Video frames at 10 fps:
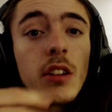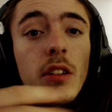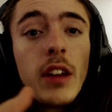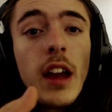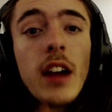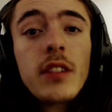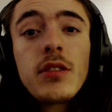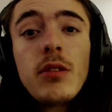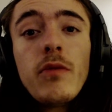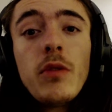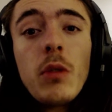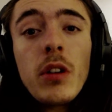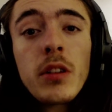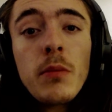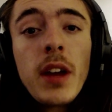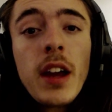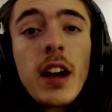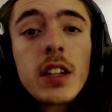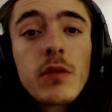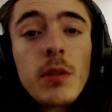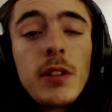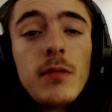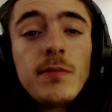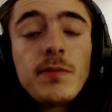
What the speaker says: They ask you if you want the big ass ribbon?